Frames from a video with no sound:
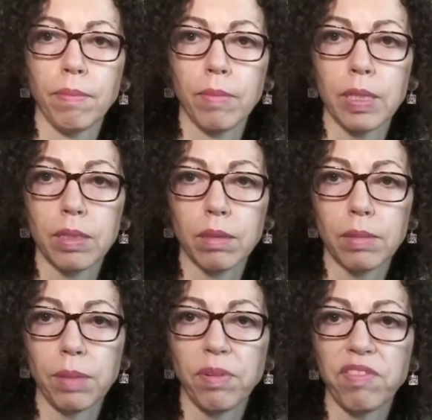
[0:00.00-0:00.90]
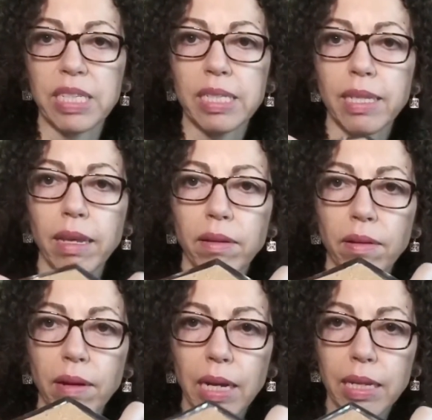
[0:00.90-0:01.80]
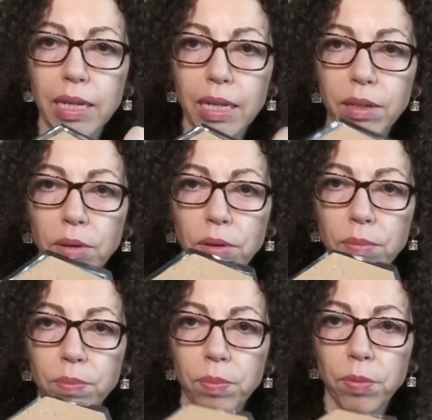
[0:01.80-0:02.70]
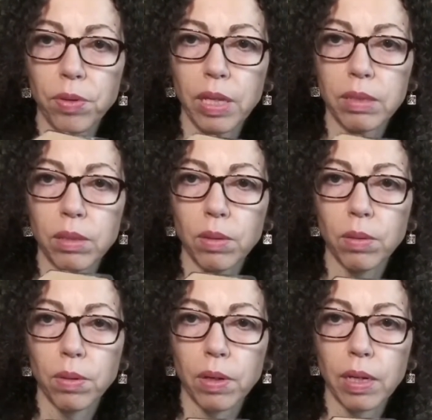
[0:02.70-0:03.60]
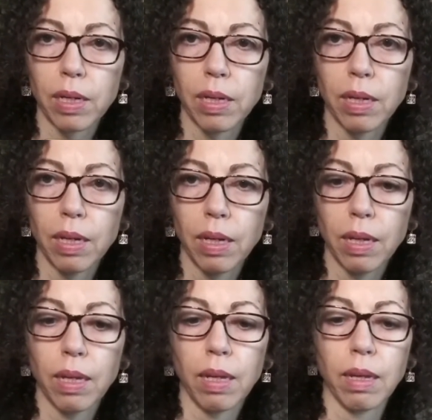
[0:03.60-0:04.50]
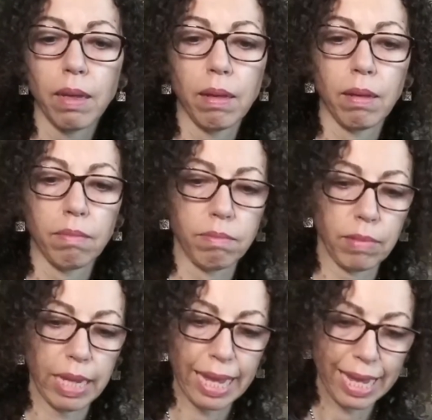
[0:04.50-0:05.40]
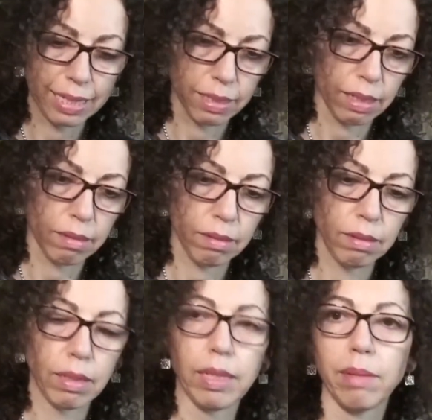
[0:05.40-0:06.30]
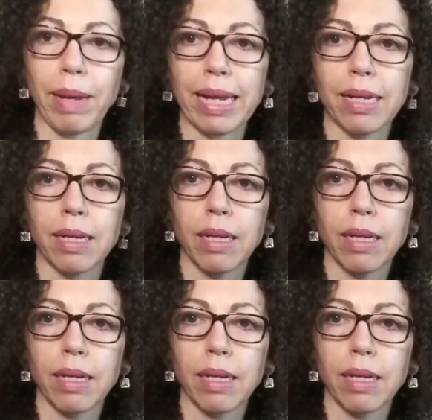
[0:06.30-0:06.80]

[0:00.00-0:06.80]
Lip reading: some type of a sticker, and you put this cork hexagon in the back.